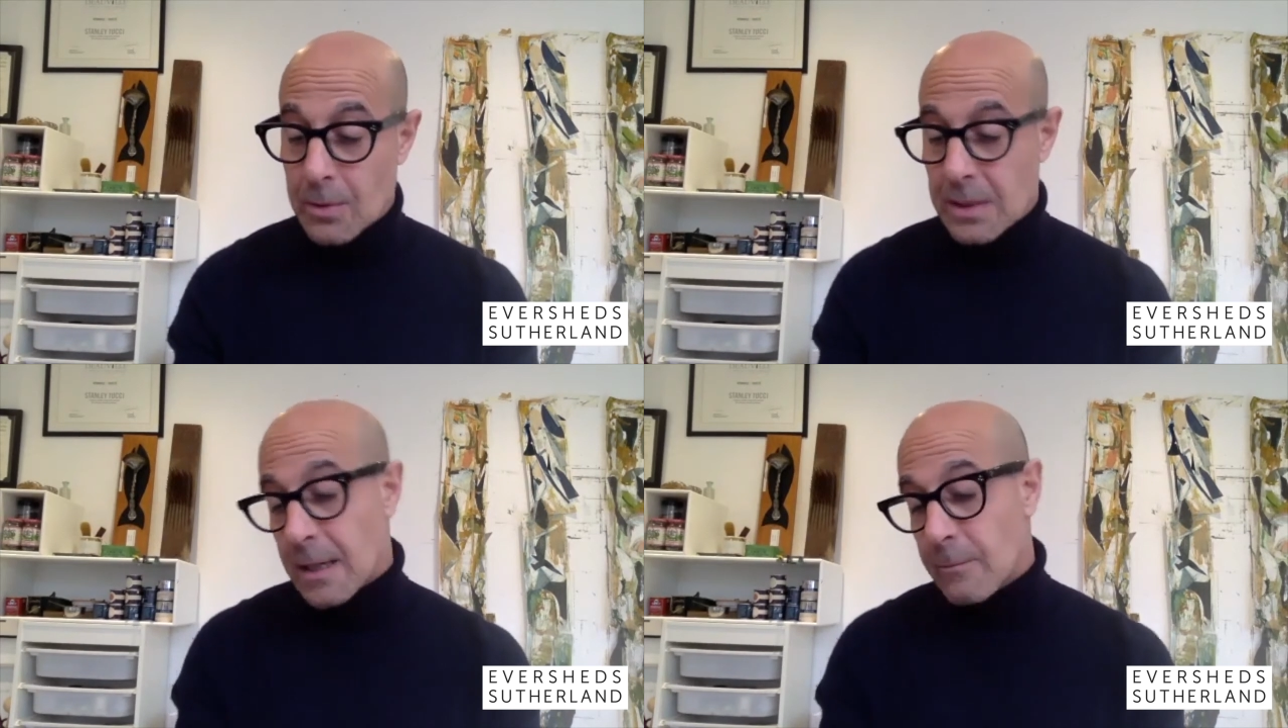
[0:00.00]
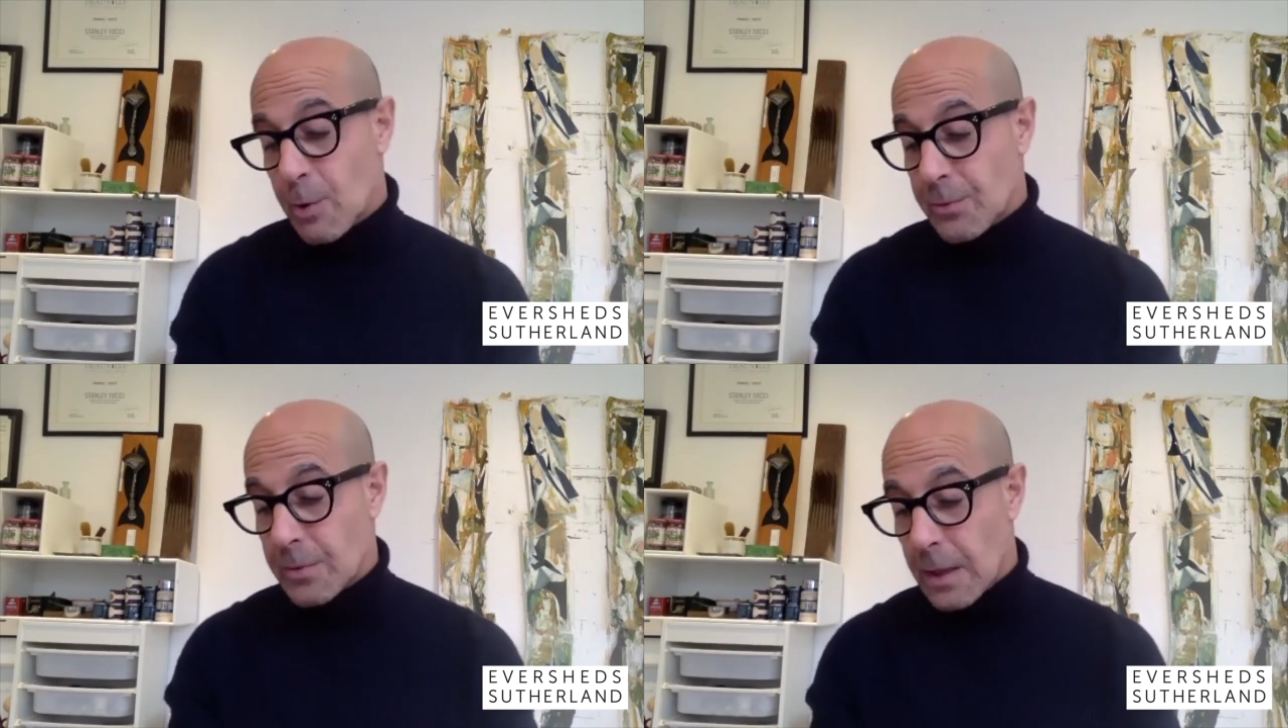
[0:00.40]

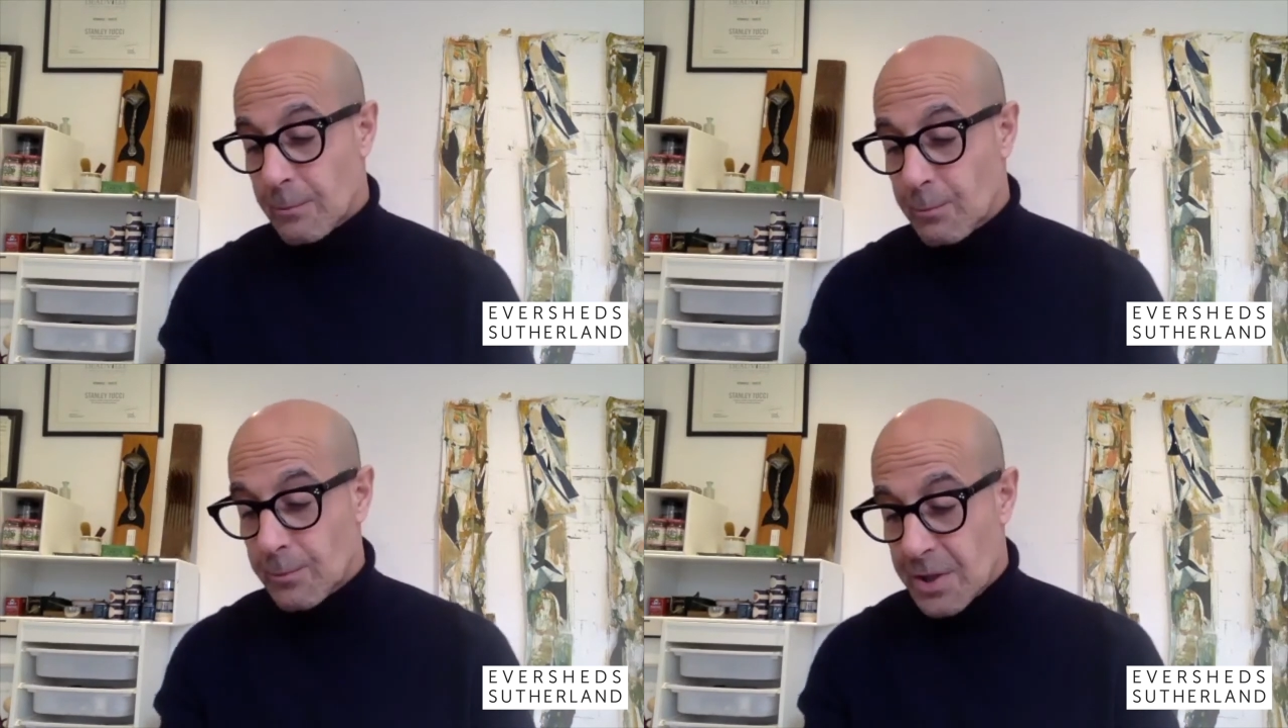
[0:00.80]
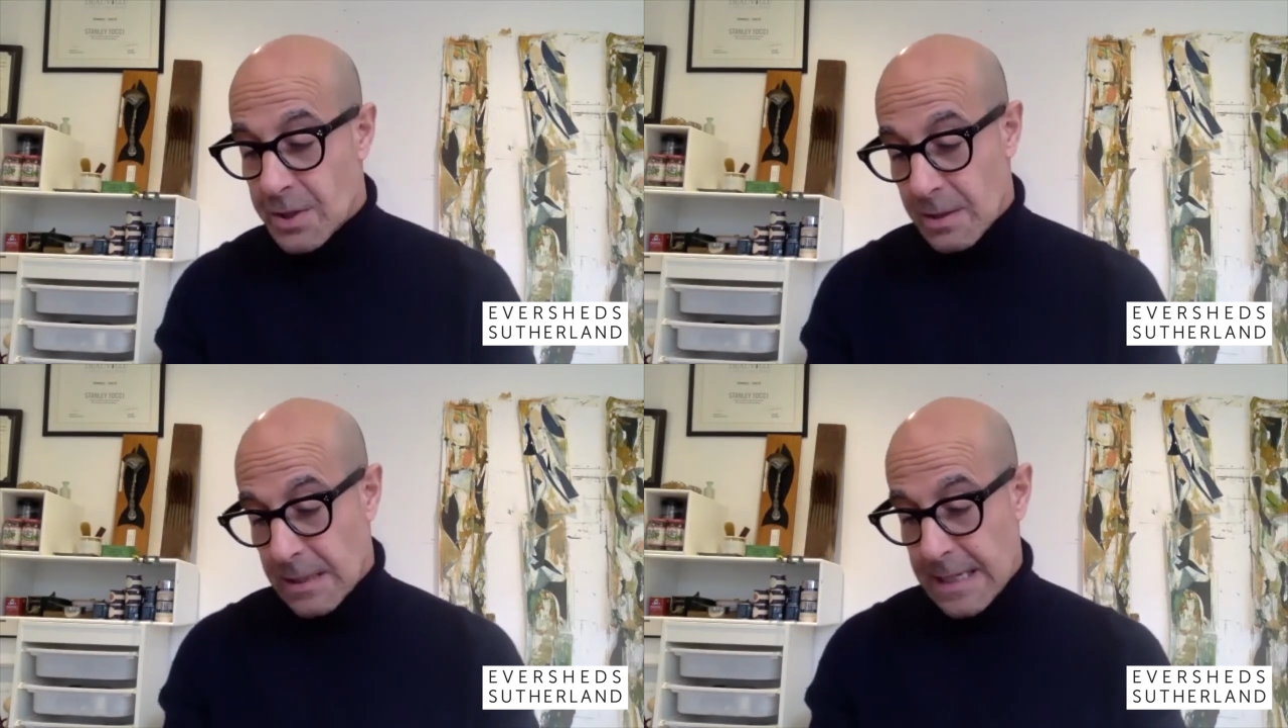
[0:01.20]
then
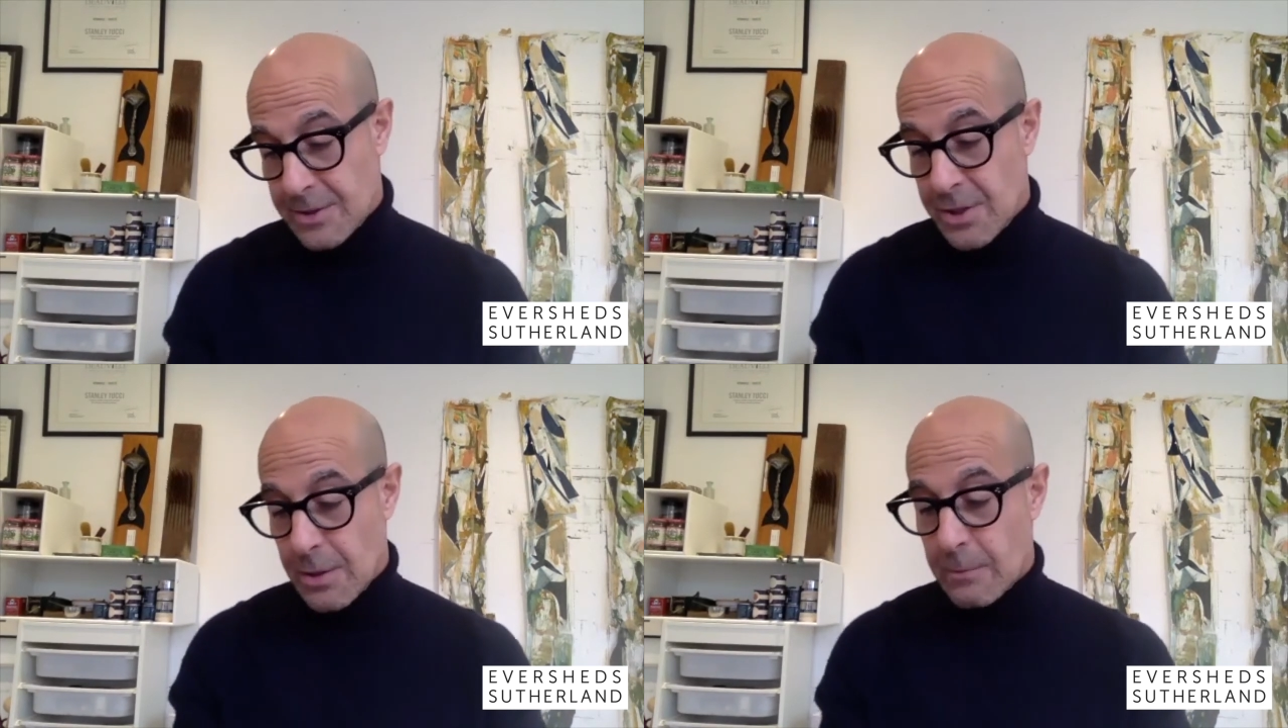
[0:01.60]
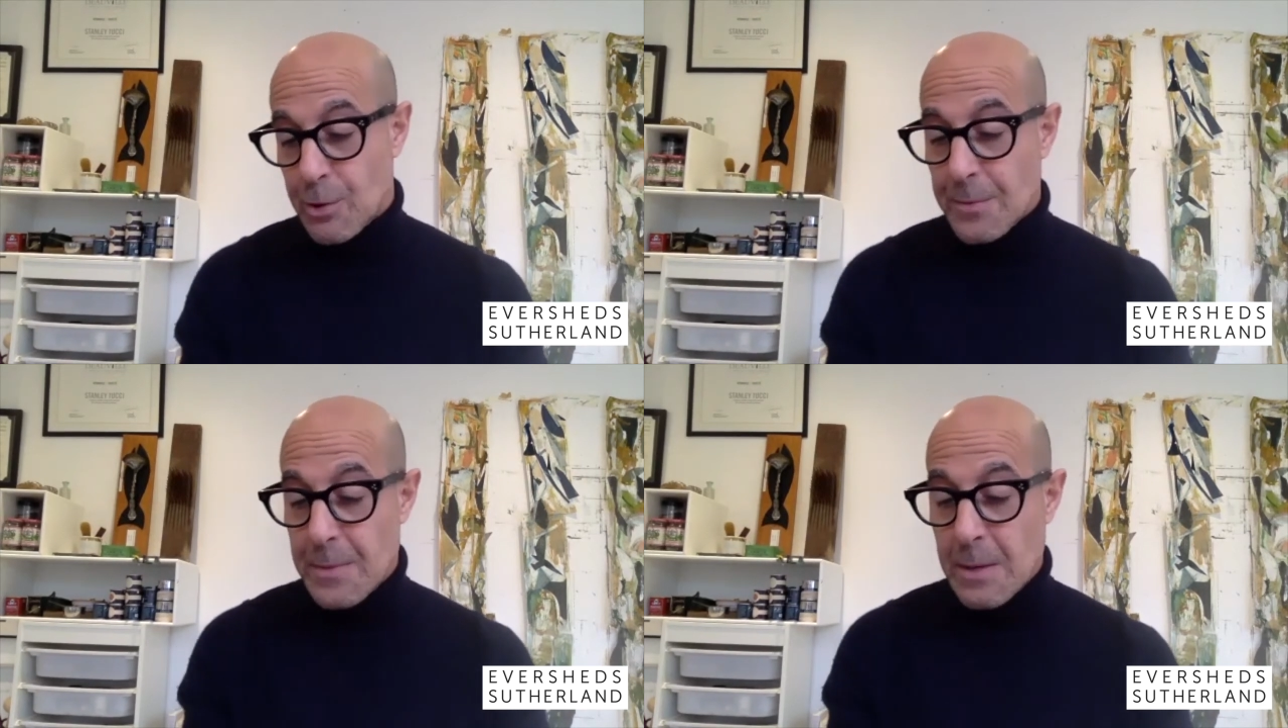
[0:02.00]
this last year, I
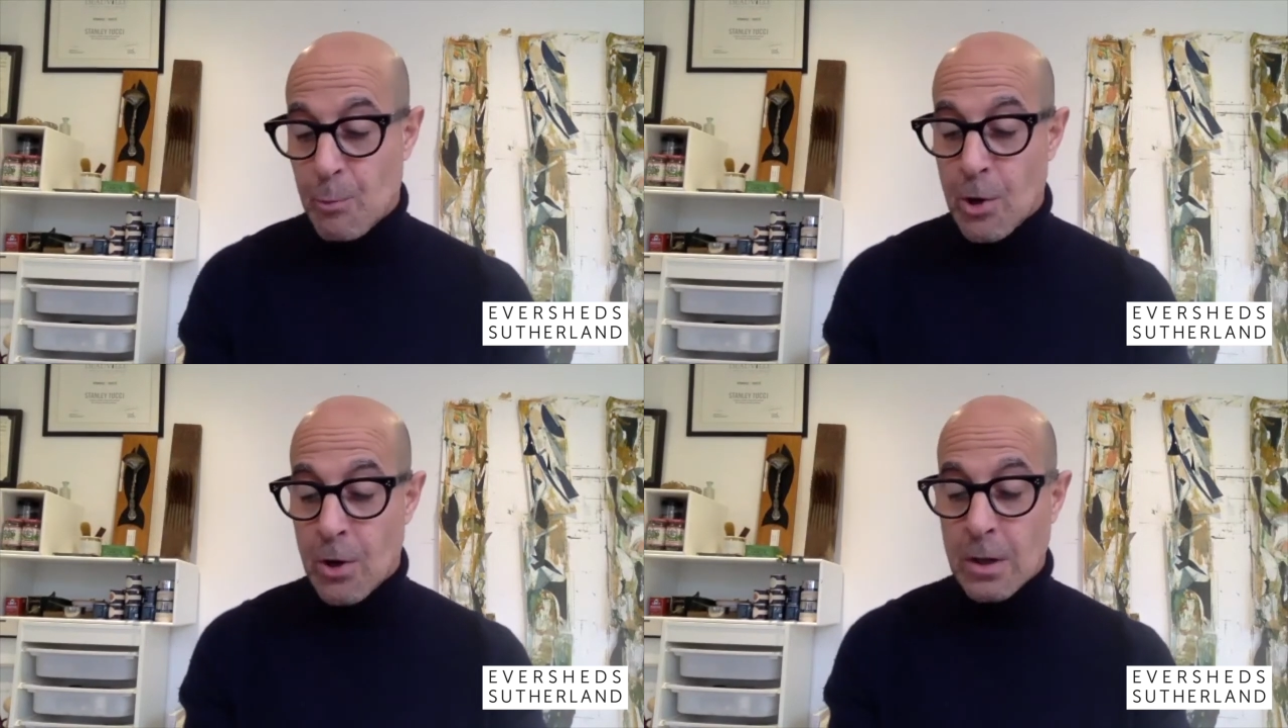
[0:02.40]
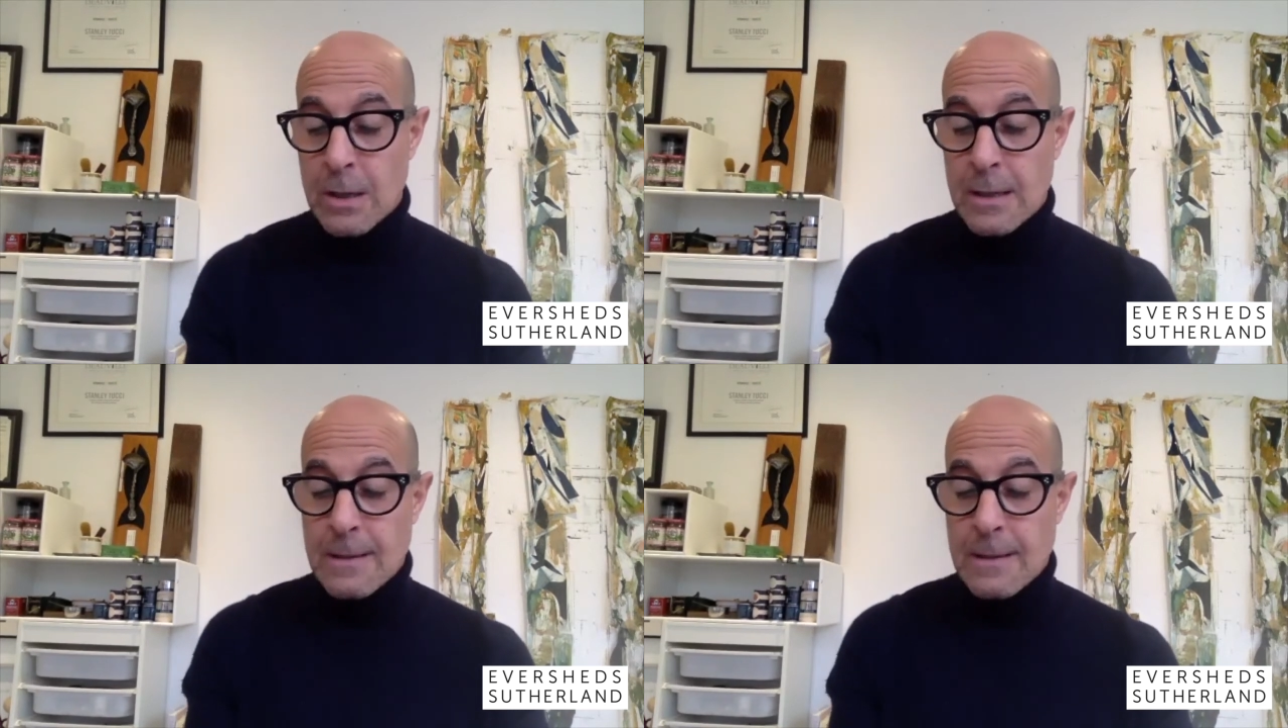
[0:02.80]
wrote a memoir